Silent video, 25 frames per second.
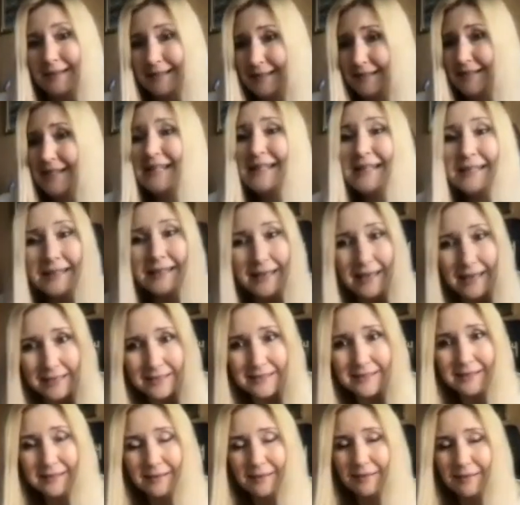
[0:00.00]

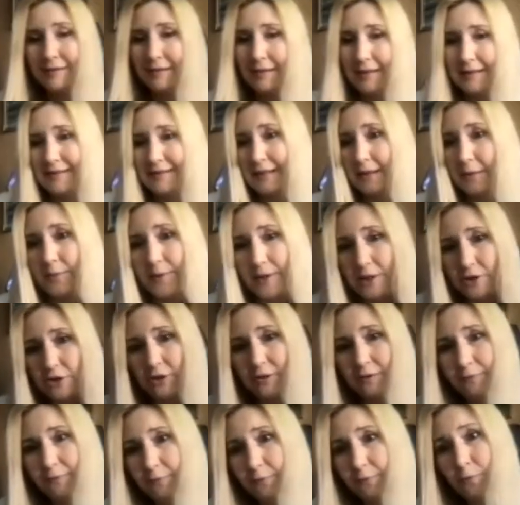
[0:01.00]
decades as a
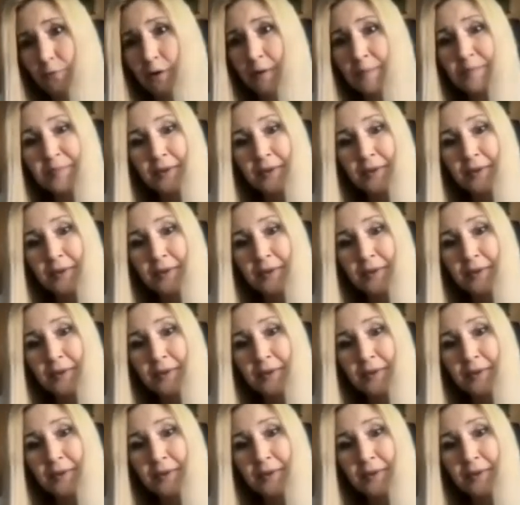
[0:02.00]
question for